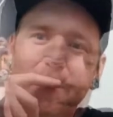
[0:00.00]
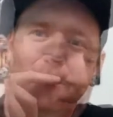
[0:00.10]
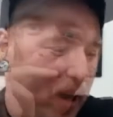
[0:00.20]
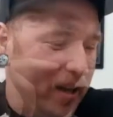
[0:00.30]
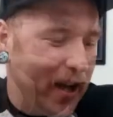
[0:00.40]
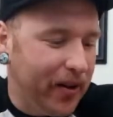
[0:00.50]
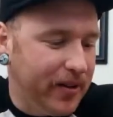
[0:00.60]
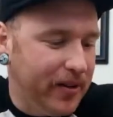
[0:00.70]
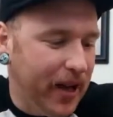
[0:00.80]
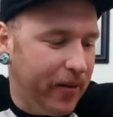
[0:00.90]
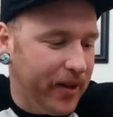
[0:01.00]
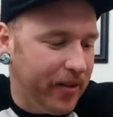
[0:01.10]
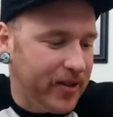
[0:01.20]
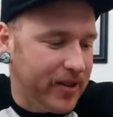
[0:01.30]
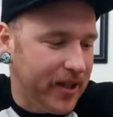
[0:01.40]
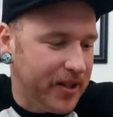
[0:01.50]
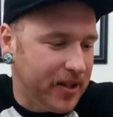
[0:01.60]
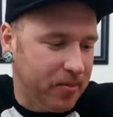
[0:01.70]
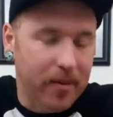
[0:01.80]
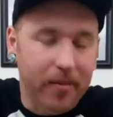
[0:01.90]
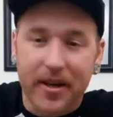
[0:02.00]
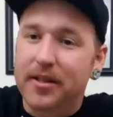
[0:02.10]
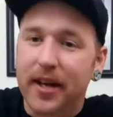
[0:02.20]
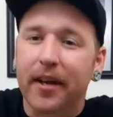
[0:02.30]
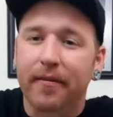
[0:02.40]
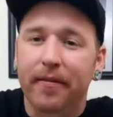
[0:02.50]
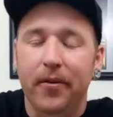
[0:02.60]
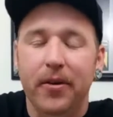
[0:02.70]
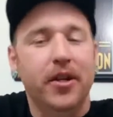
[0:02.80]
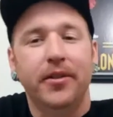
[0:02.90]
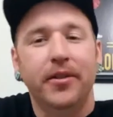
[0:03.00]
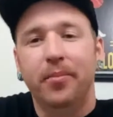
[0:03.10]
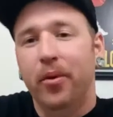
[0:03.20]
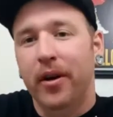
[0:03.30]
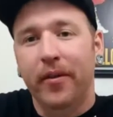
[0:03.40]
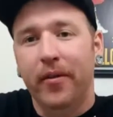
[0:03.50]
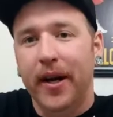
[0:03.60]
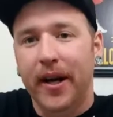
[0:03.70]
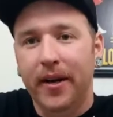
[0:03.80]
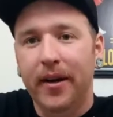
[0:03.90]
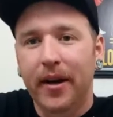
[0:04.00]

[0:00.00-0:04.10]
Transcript: I would definitely say this is probably my second favorite Child Support I've ever had.